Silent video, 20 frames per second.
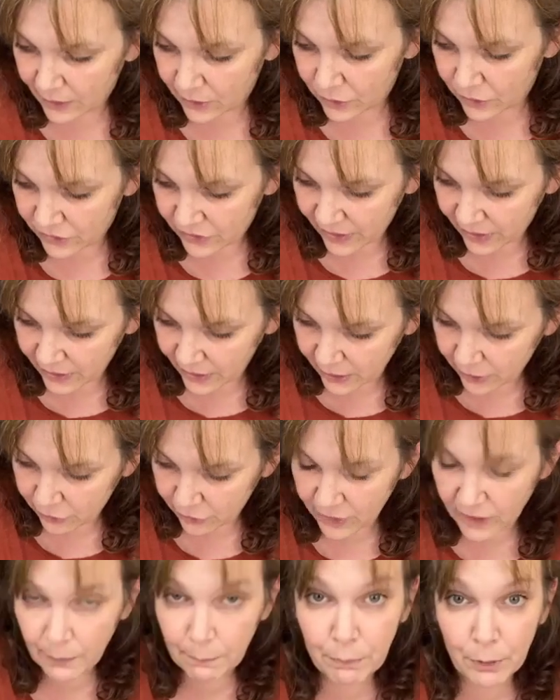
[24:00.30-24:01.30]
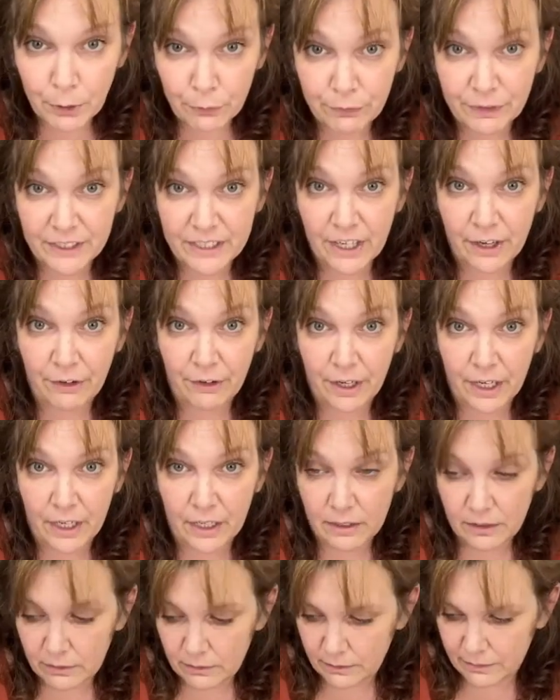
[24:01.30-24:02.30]
yeah, you sound like you're in the perfect
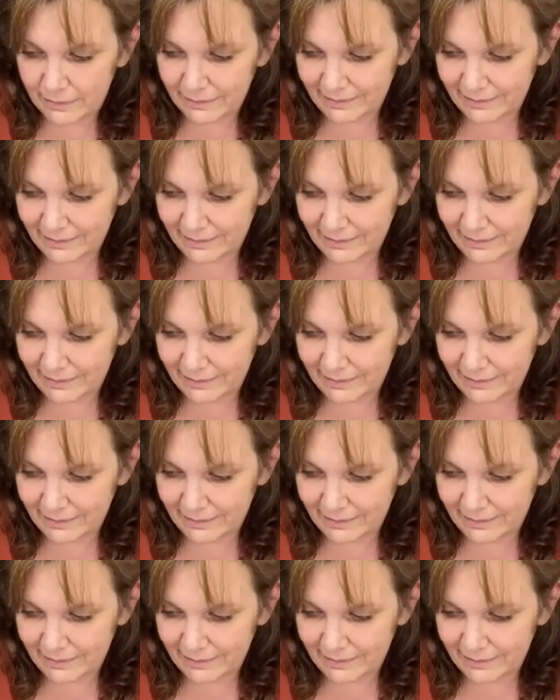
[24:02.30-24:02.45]
area.